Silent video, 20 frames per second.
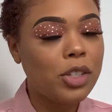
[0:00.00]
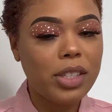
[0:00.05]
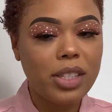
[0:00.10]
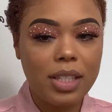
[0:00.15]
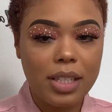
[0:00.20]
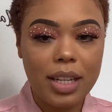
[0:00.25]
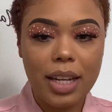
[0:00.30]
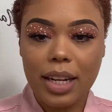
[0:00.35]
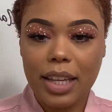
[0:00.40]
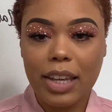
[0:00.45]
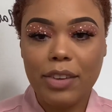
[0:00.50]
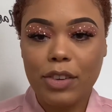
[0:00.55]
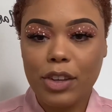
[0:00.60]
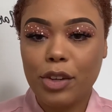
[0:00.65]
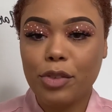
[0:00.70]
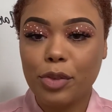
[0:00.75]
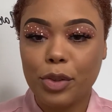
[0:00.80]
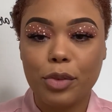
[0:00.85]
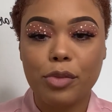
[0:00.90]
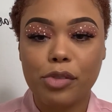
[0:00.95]
is gonna give you your
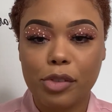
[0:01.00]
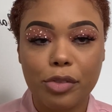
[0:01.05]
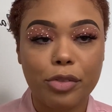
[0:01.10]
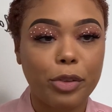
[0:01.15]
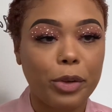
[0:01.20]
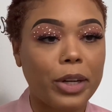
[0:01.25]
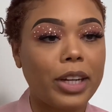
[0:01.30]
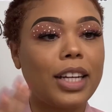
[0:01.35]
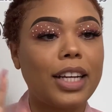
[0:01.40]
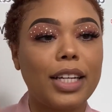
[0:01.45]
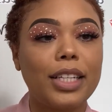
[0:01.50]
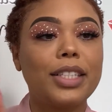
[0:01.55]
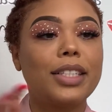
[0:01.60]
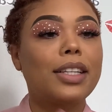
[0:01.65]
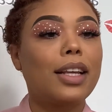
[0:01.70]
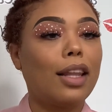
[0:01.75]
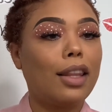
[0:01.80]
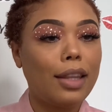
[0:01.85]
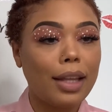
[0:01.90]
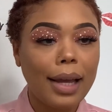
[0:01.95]
food for free. Because
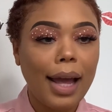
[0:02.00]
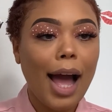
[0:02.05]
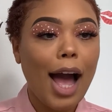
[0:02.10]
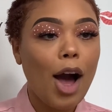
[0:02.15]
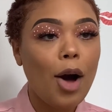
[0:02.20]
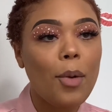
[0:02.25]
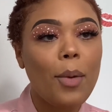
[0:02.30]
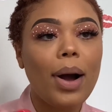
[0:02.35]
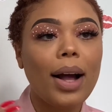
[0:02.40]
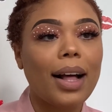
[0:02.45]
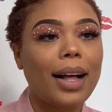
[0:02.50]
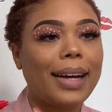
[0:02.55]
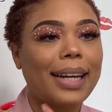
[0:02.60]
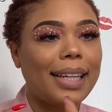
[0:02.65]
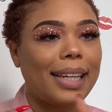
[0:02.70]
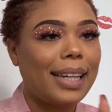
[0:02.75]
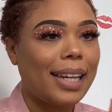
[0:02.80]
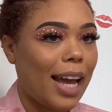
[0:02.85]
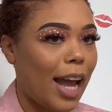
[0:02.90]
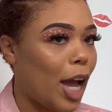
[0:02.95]
look how
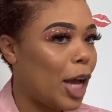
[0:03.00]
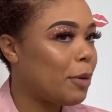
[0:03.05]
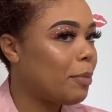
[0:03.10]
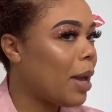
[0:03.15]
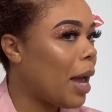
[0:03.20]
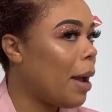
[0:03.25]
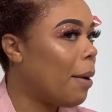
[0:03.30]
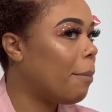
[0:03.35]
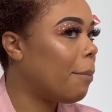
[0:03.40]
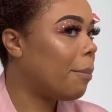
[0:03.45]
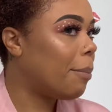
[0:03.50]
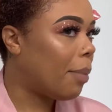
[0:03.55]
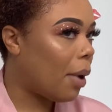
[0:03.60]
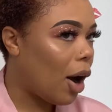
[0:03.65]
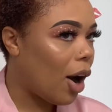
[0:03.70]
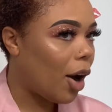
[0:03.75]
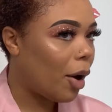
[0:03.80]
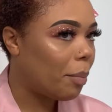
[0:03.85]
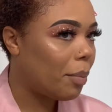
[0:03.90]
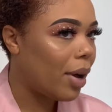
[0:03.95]
glam and
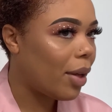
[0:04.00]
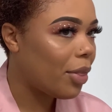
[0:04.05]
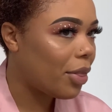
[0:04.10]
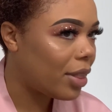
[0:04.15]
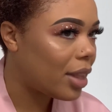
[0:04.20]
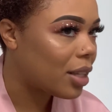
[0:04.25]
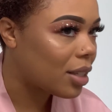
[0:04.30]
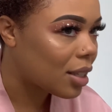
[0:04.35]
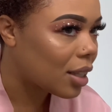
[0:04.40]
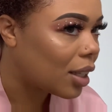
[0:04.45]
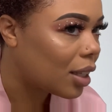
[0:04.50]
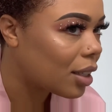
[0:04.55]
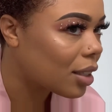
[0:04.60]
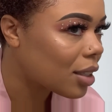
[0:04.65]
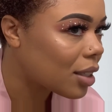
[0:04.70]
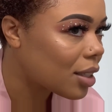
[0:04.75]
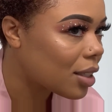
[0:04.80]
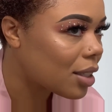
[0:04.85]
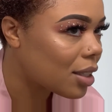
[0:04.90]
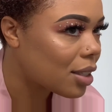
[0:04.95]
bomb this
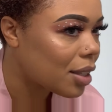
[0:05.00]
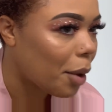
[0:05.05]
looks.